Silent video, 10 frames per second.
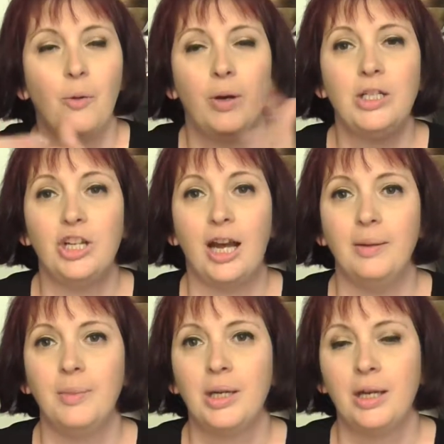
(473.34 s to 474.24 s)
wind
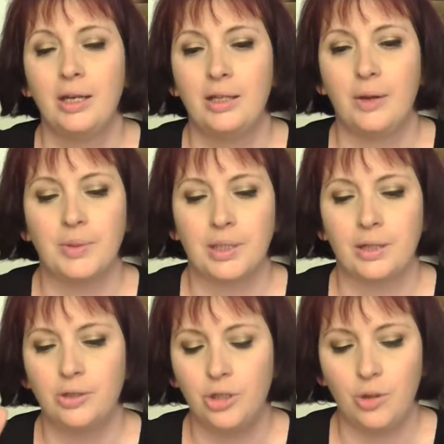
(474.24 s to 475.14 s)
chime that was
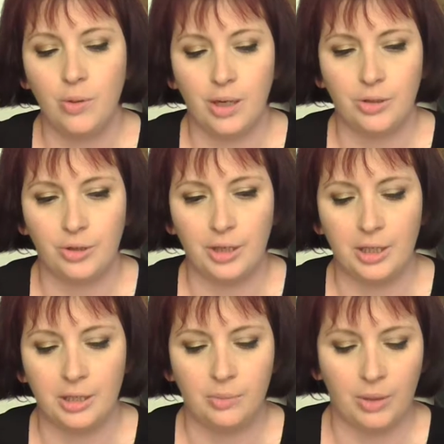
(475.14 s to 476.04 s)
like
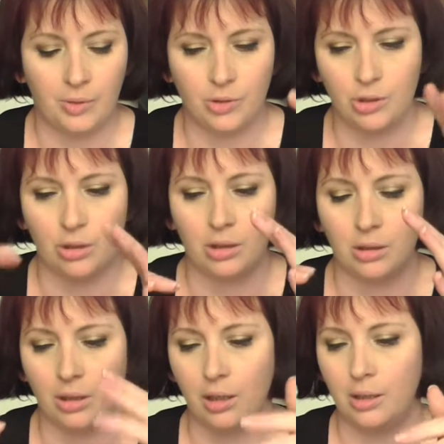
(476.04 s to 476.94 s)
$200, but I was just trying to
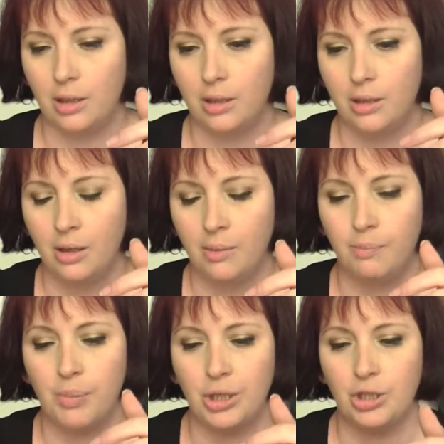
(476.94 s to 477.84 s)
like
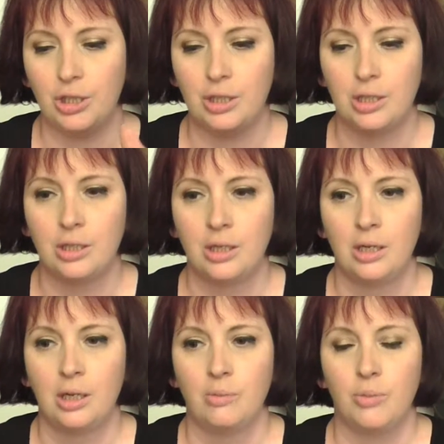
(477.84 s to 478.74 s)
budget
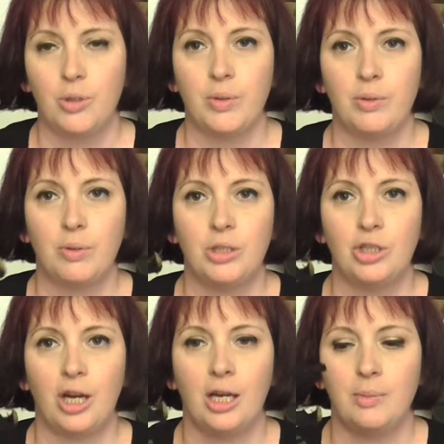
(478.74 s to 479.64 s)
between the wind
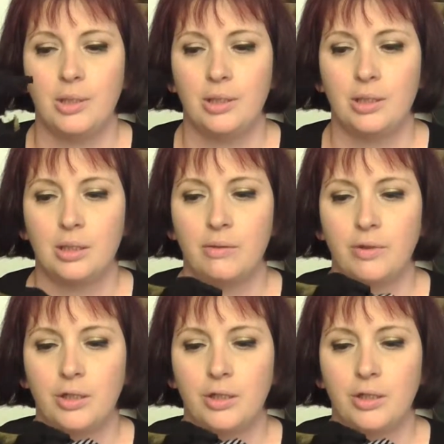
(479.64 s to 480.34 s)
chime and this lovely